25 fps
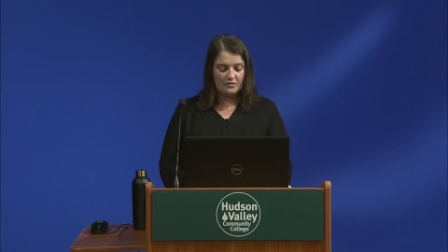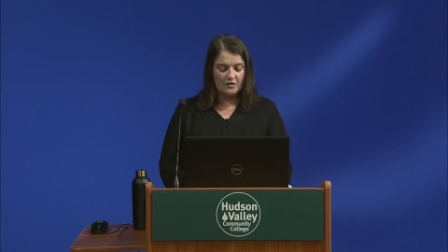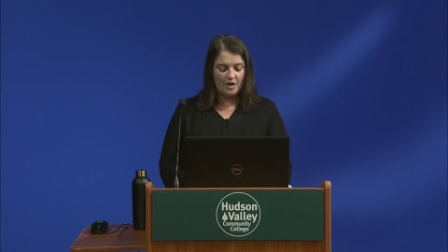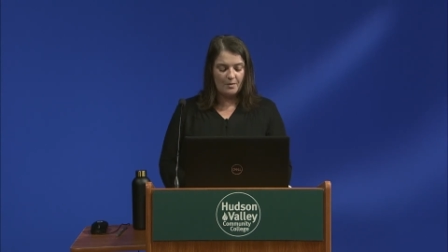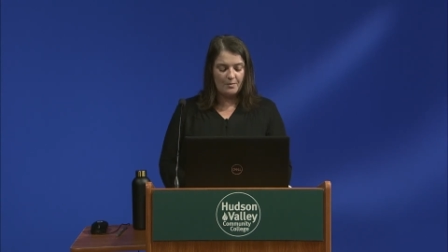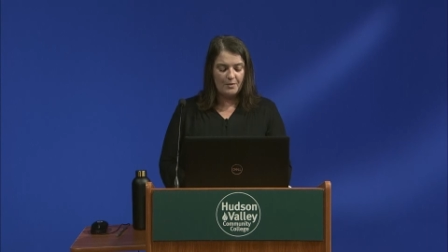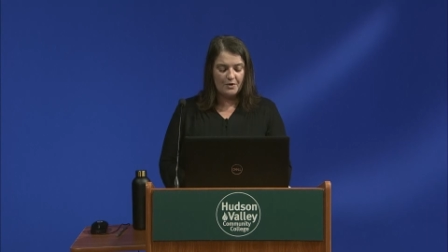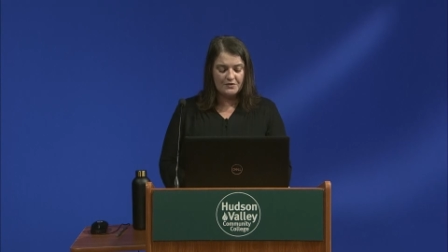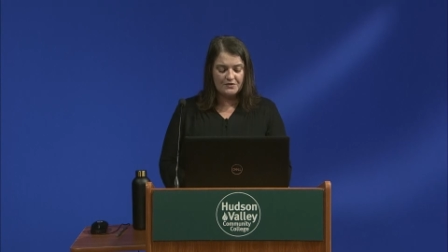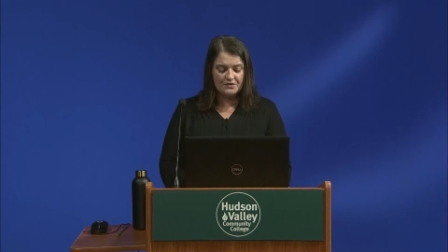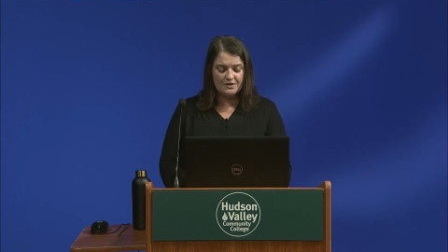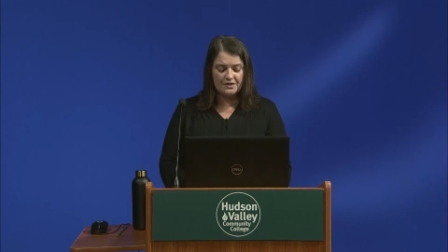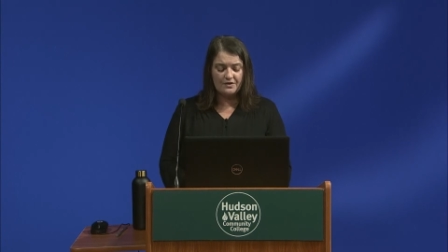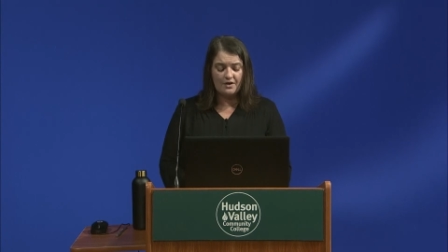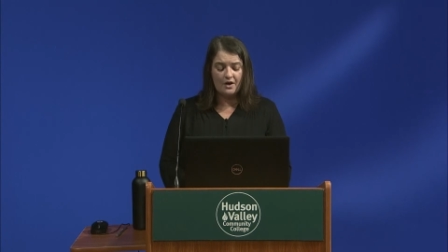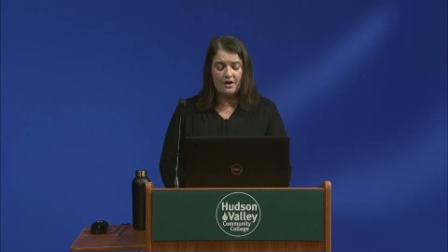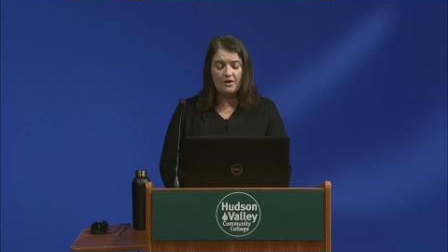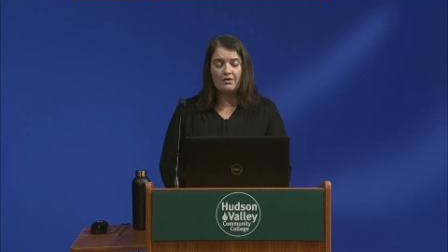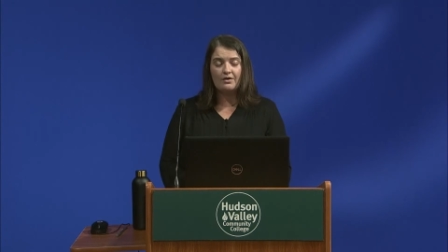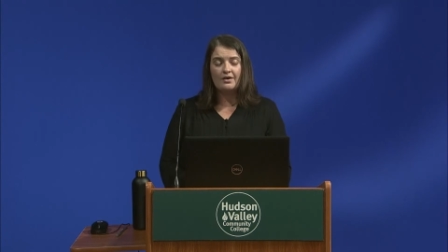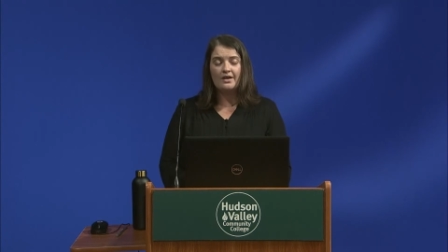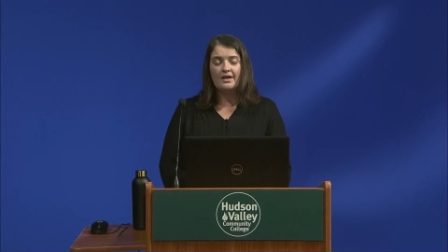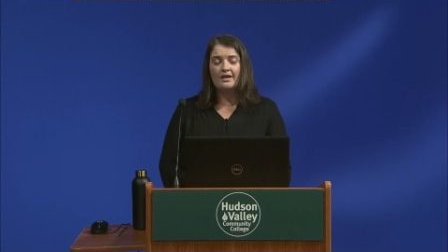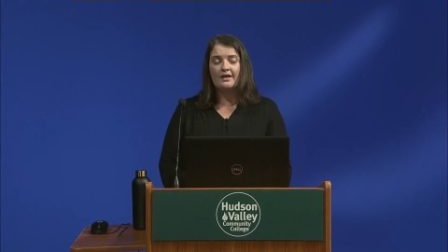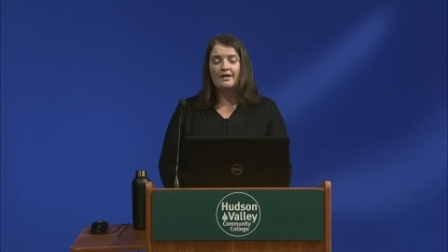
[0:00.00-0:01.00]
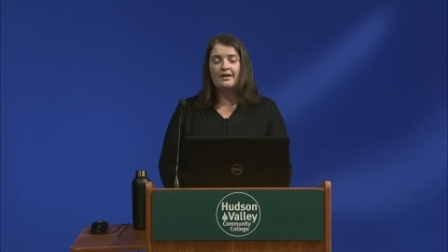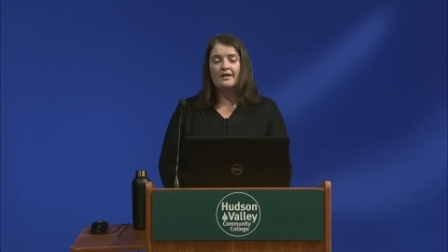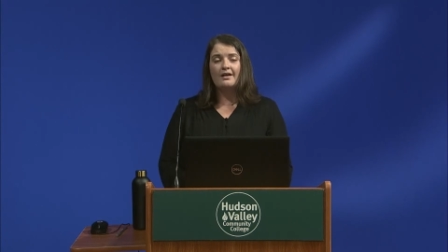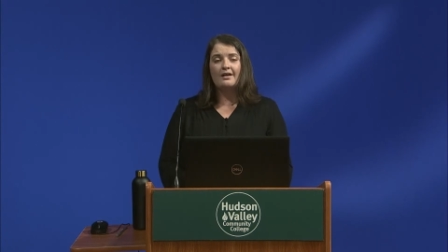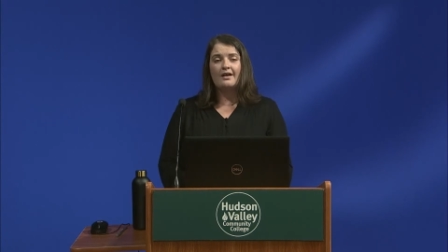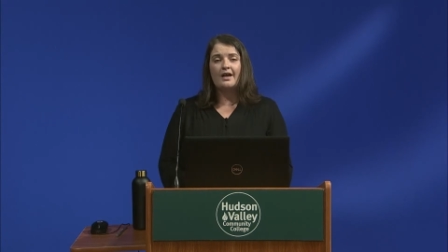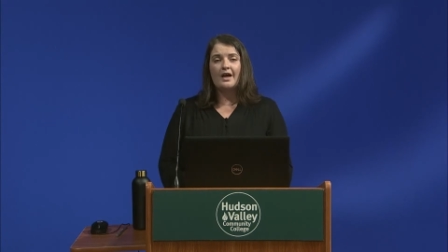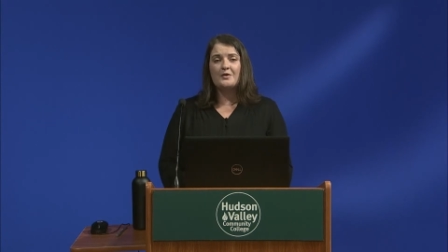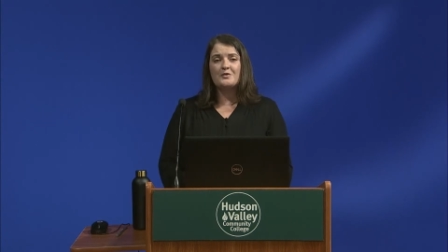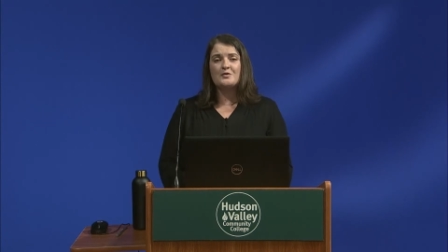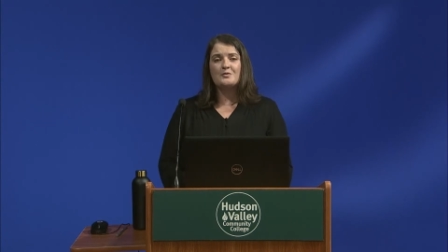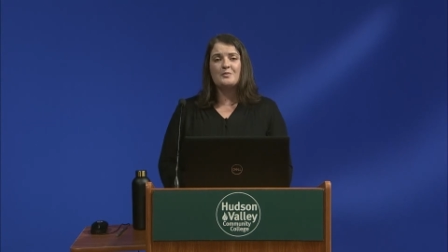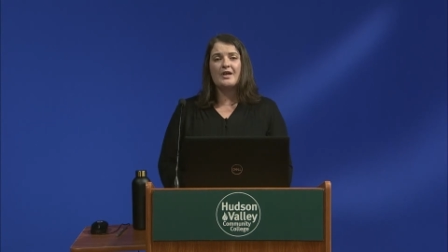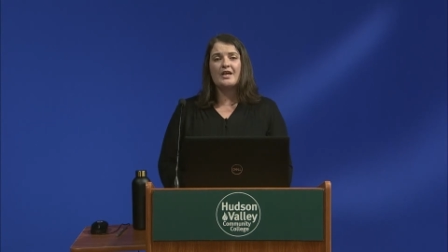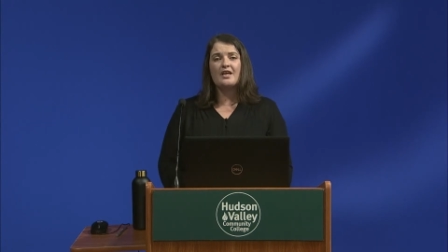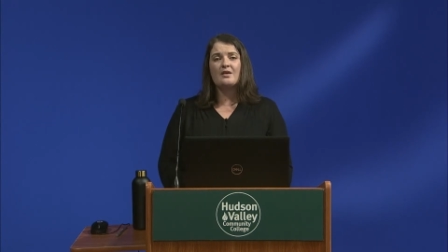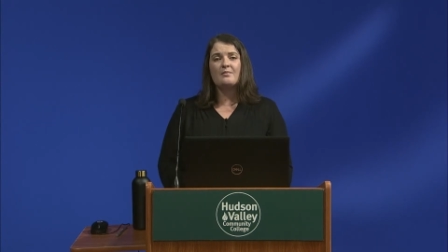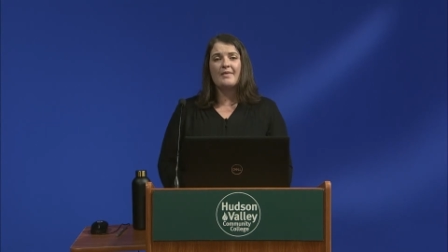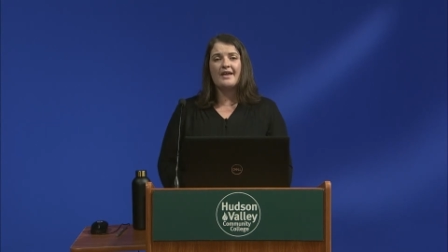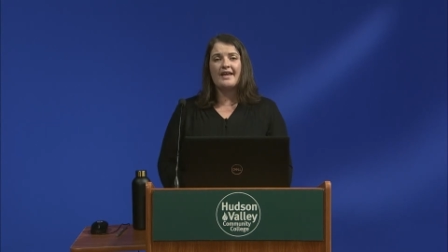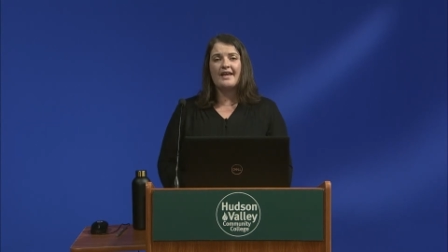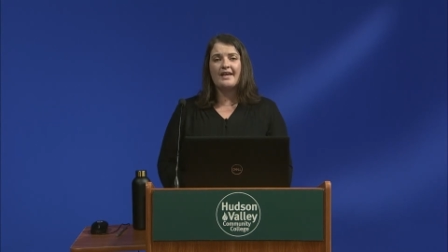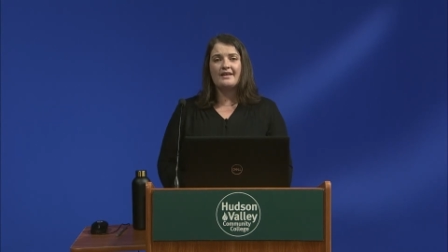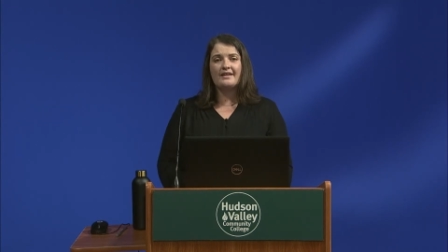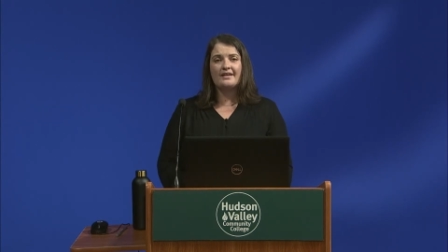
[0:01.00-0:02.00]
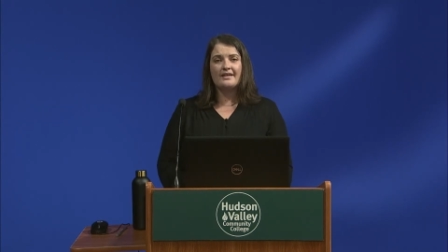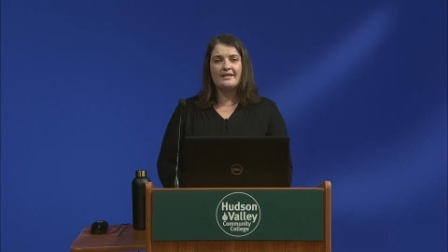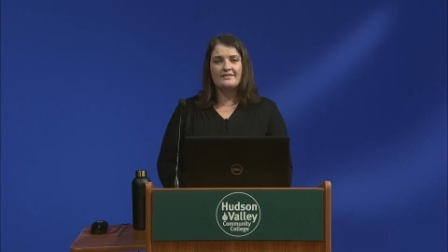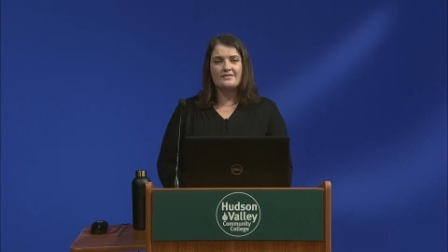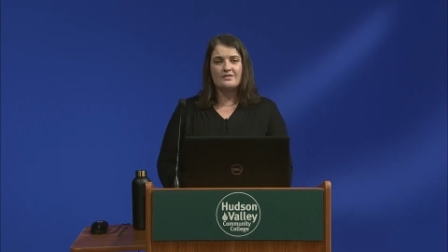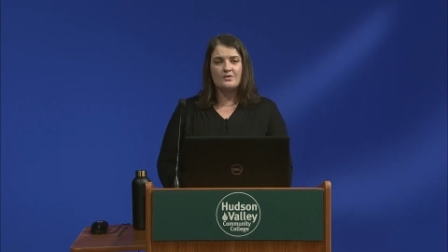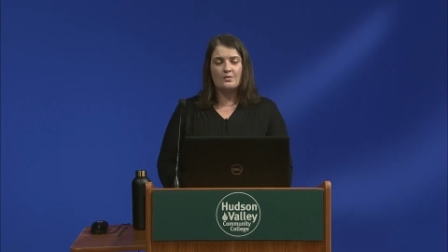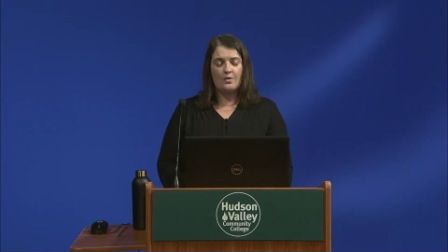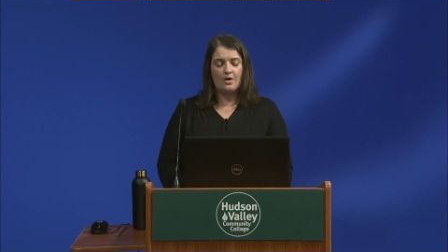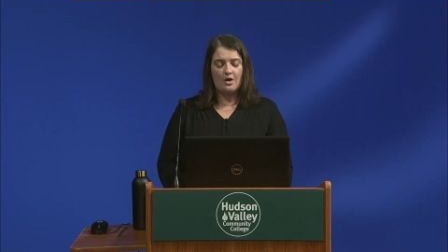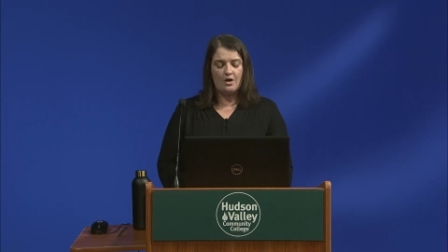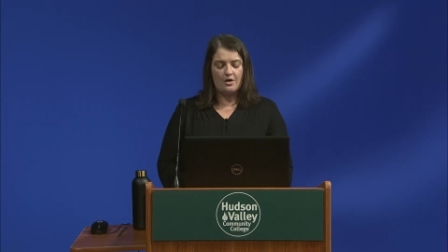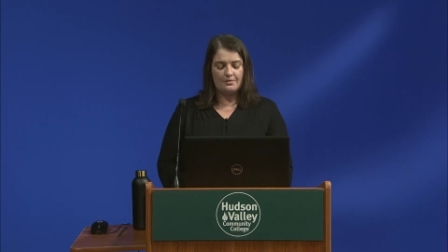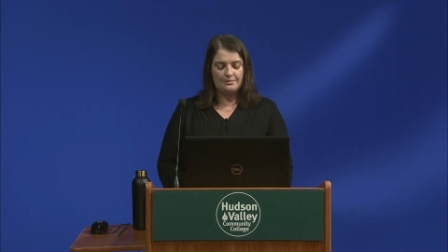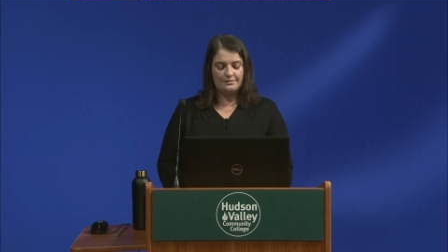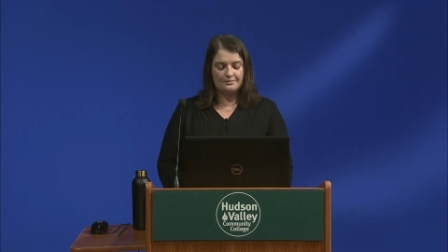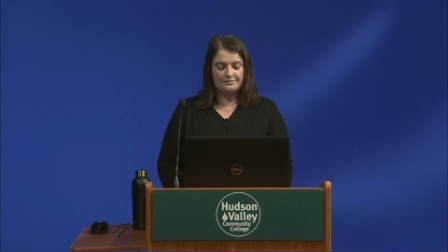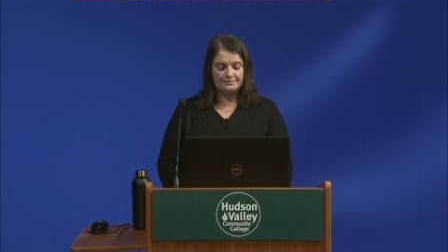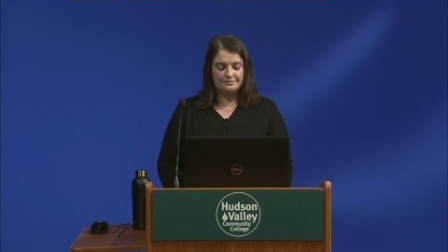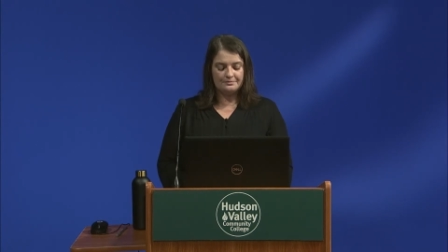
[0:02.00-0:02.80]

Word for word: Mostly, though, I was banging my head against the wall.